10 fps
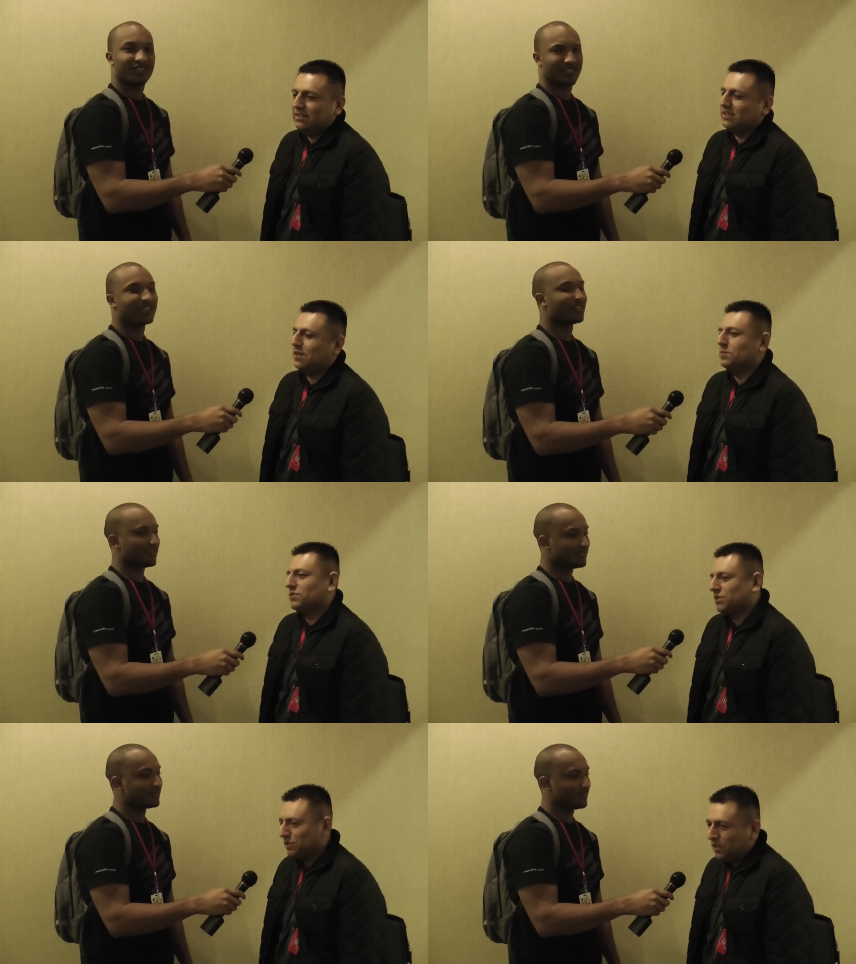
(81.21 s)
Speaker 1: this game
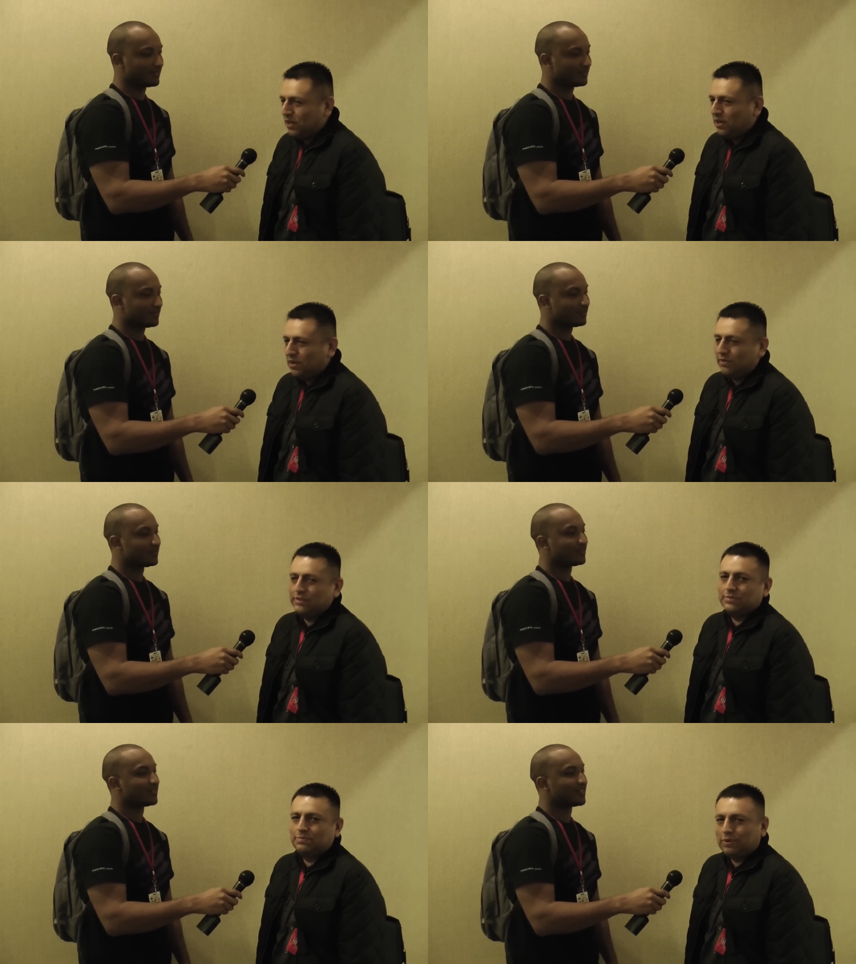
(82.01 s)
is
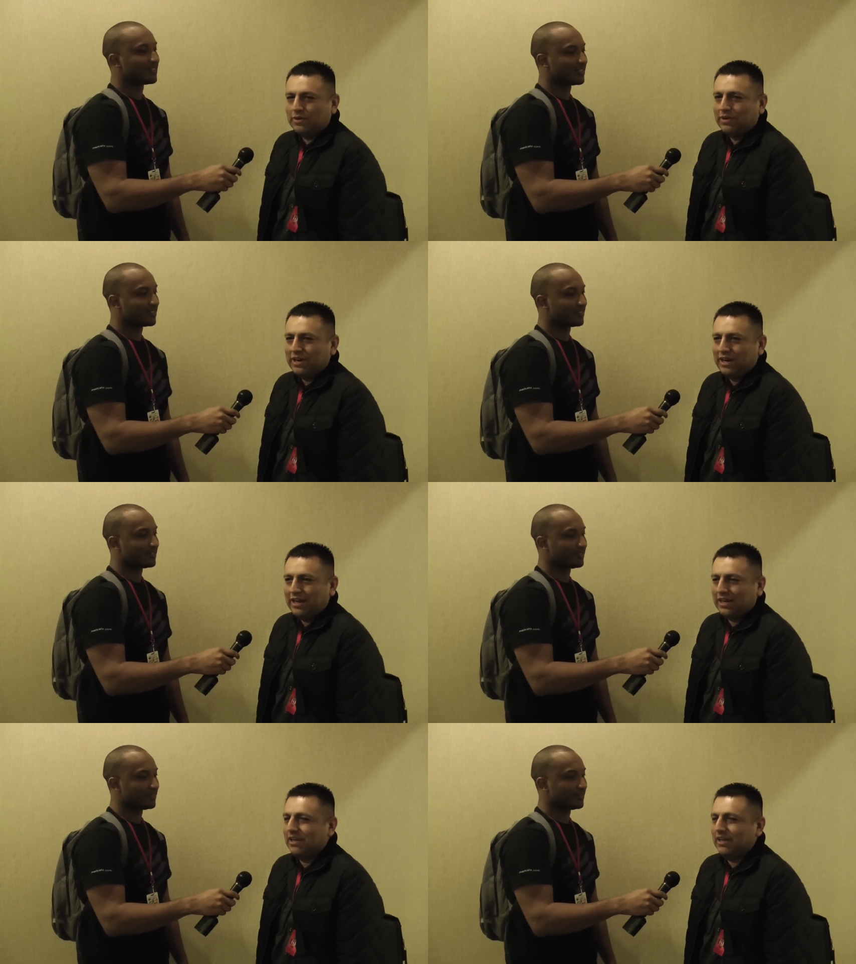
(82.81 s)
slow, it's boring,